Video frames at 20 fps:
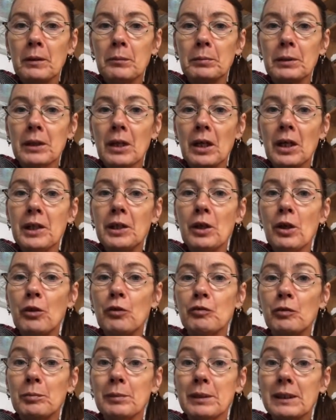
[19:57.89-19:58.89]
But I know
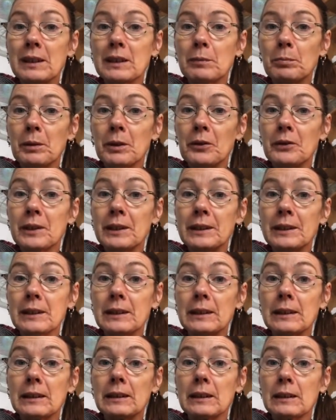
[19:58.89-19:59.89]
from
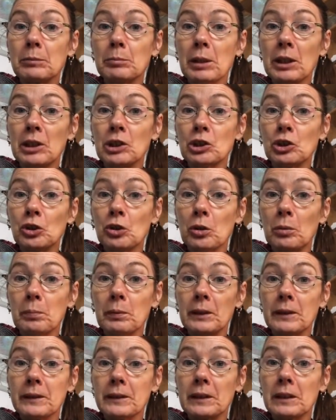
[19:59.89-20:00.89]
experience as my job as a